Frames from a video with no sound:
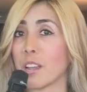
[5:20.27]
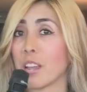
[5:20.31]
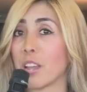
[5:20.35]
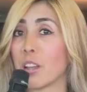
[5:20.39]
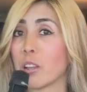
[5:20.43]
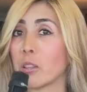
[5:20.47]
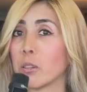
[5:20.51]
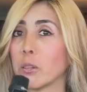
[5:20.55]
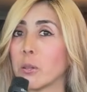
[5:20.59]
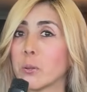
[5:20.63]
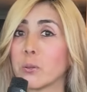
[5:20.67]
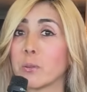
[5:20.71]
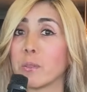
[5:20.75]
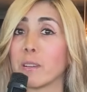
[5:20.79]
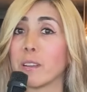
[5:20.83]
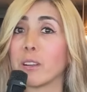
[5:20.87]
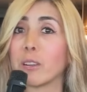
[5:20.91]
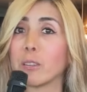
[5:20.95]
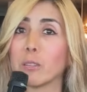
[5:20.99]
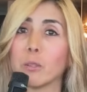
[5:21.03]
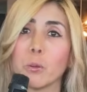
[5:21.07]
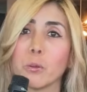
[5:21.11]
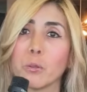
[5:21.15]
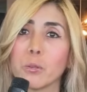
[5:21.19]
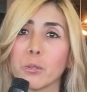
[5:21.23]
and closer and
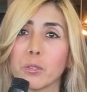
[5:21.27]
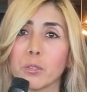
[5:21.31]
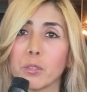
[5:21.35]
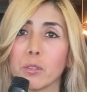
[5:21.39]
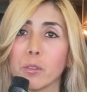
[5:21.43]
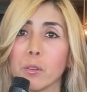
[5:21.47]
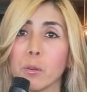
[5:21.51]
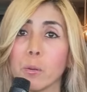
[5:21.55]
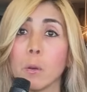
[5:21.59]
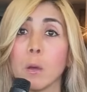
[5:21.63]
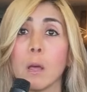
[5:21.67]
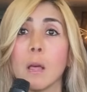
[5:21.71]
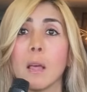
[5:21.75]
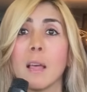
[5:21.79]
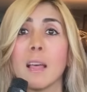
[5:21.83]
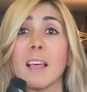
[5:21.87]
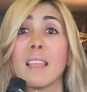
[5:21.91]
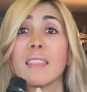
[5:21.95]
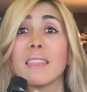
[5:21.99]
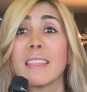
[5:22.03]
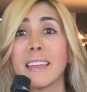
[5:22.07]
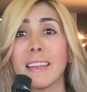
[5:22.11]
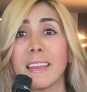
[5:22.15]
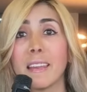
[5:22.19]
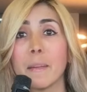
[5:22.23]
closer to you,
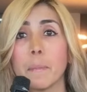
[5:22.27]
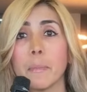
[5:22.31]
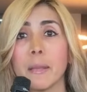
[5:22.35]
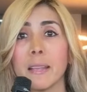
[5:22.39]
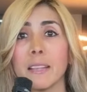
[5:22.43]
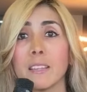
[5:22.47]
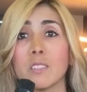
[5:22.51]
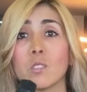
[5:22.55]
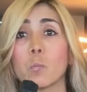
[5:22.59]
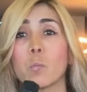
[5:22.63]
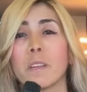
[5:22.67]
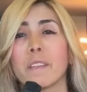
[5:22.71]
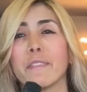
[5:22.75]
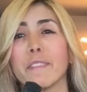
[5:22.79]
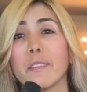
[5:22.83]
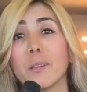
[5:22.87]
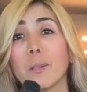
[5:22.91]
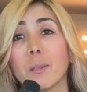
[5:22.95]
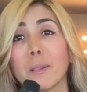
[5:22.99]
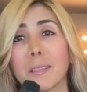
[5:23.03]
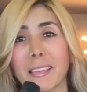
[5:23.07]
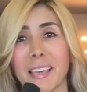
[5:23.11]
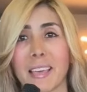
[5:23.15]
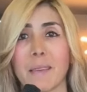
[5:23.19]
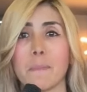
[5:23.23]
then it means we
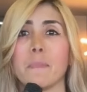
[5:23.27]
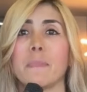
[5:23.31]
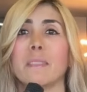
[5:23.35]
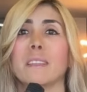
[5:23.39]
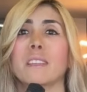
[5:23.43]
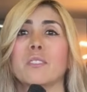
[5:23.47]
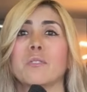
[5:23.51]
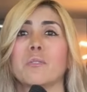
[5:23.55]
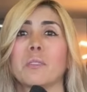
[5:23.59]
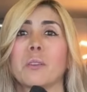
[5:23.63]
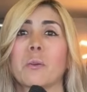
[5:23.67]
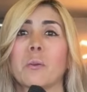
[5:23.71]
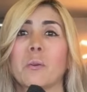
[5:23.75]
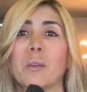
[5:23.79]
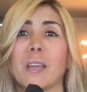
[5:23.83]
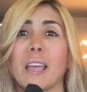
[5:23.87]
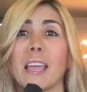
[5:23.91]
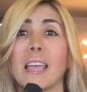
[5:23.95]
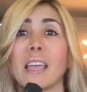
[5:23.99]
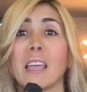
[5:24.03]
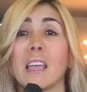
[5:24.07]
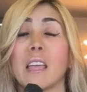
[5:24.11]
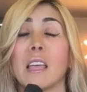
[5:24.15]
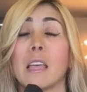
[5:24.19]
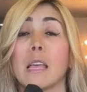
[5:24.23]
feel chemistry,
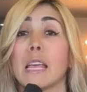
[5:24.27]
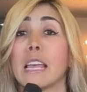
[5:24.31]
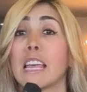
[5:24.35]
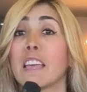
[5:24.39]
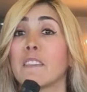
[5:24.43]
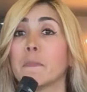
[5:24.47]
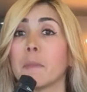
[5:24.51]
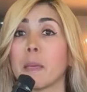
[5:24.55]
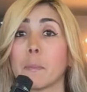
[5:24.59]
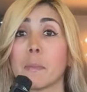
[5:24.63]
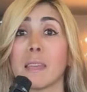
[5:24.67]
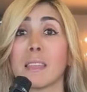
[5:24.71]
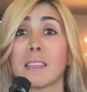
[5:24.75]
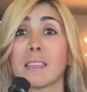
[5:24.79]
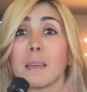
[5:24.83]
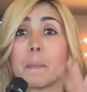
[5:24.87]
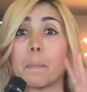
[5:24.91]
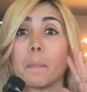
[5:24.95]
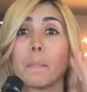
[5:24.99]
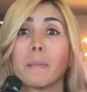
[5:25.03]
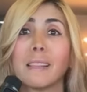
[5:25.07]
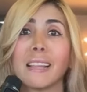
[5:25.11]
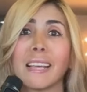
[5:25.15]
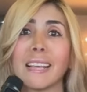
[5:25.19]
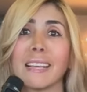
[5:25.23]
okay? If maybe the
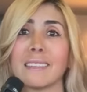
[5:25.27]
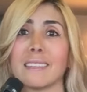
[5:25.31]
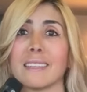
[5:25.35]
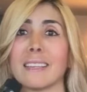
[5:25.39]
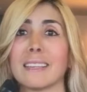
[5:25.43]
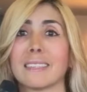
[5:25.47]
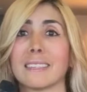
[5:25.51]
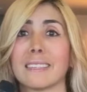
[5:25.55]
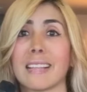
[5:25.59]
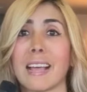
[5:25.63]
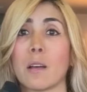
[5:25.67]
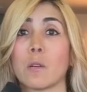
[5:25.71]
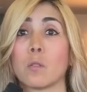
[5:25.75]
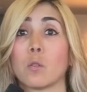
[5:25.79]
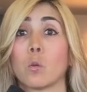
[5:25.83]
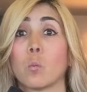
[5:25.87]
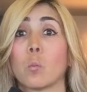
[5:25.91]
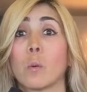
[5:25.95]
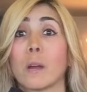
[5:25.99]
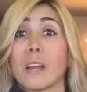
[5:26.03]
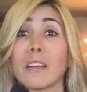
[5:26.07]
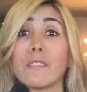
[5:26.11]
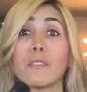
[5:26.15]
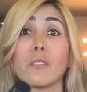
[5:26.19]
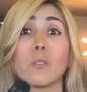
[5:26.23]
place is loud,
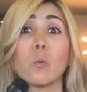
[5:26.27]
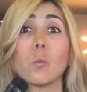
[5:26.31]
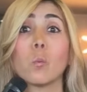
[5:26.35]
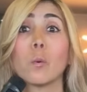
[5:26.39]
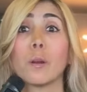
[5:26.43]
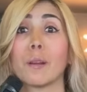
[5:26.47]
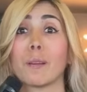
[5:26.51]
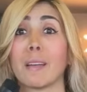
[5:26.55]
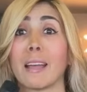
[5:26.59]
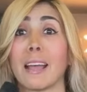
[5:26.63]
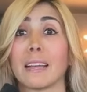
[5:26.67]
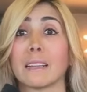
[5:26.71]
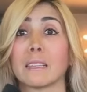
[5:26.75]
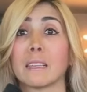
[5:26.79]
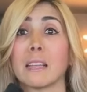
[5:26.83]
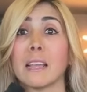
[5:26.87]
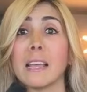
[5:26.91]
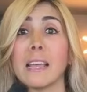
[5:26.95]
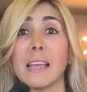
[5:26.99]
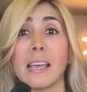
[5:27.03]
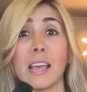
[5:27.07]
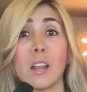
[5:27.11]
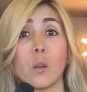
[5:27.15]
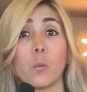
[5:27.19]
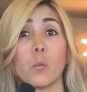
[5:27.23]
wherever we're at,
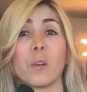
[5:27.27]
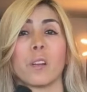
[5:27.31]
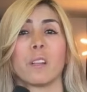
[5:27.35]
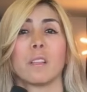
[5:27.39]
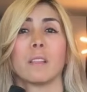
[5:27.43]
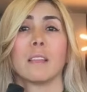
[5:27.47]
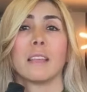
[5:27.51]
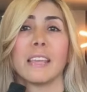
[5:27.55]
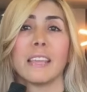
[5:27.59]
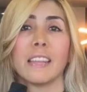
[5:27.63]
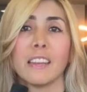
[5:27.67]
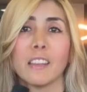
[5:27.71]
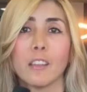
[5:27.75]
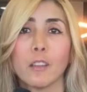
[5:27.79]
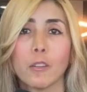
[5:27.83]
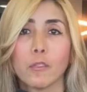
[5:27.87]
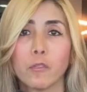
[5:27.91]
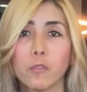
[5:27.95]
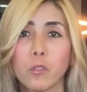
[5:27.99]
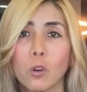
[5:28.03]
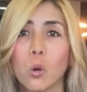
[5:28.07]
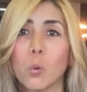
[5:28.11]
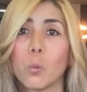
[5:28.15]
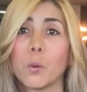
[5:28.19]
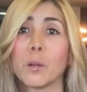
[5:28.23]
and we're leaning
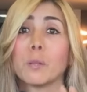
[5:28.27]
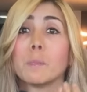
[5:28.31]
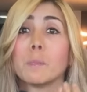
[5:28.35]
forward,